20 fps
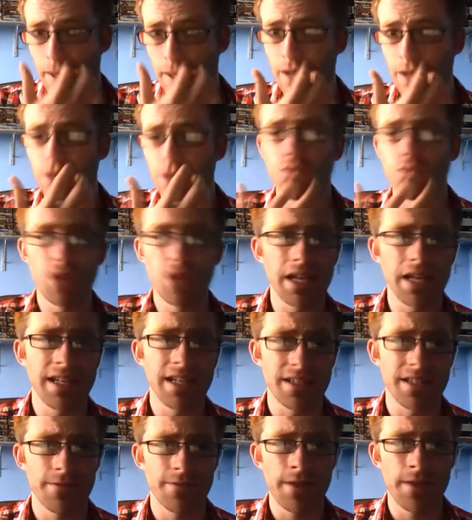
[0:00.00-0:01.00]
and you really
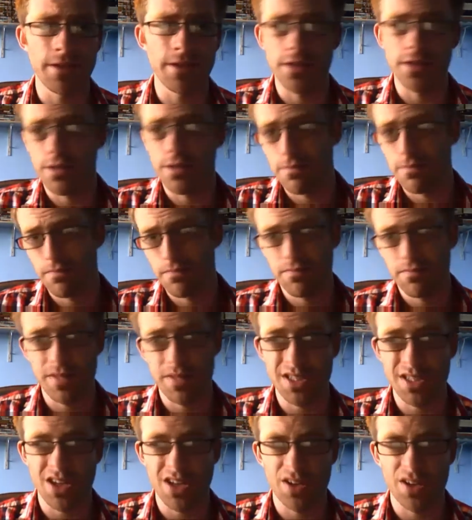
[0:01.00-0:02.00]
need defenders,
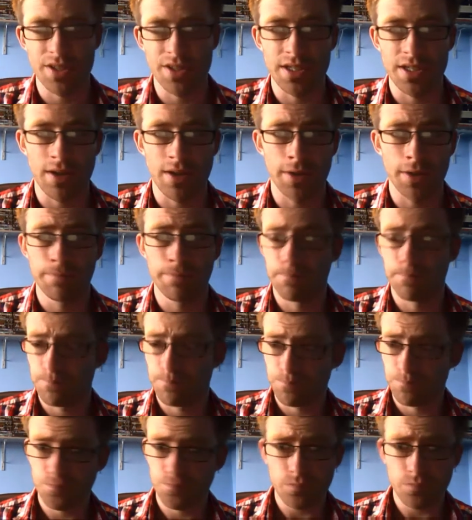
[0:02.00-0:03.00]
discard this guy,
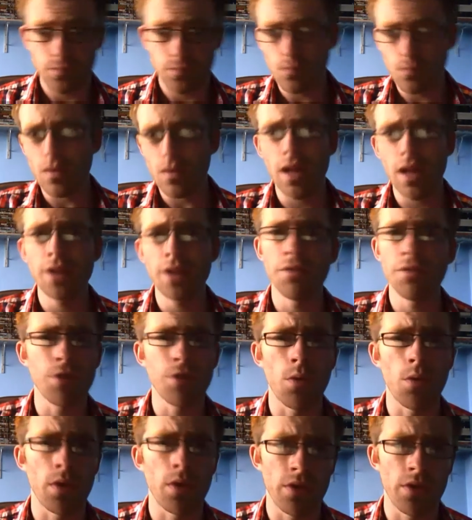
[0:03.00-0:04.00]
and you've
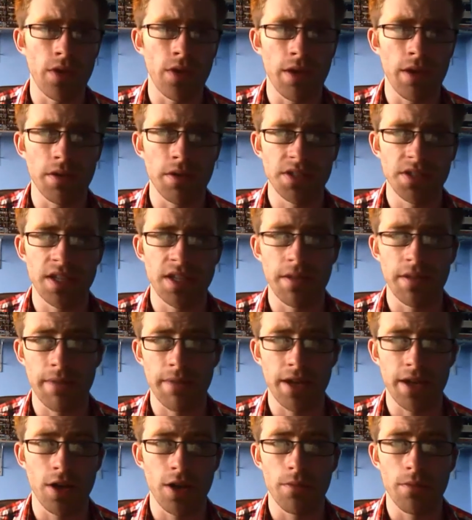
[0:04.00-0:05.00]
got one of your heroes standing
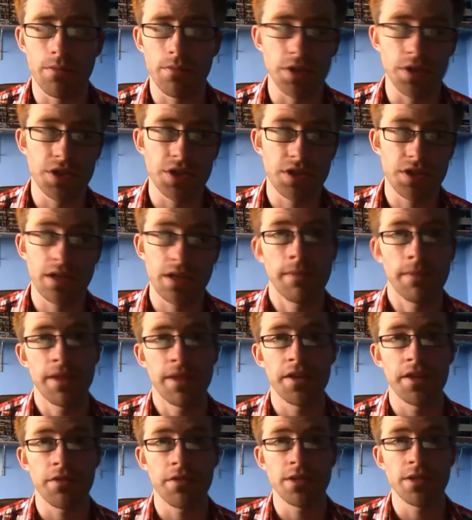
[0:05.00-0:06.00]
back up, which can make
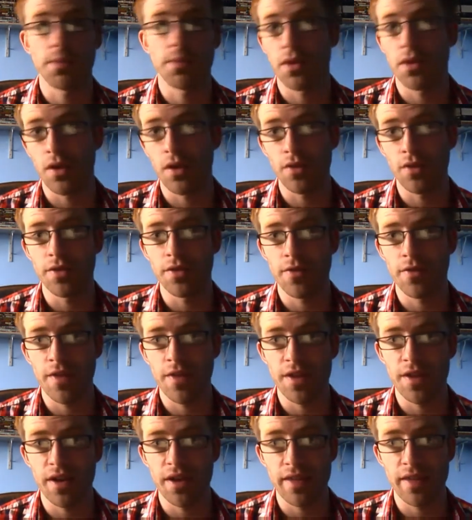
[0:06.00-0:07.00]
the difference between an
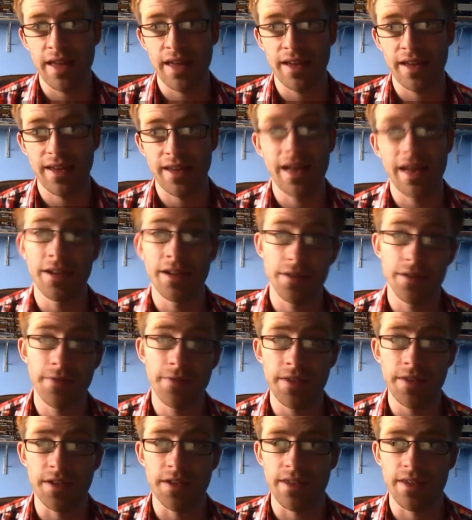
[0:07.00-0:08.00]
undefended attack and a
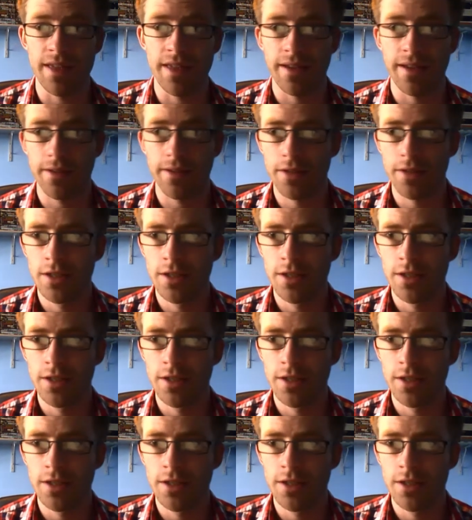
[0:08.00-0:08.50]
defended attack.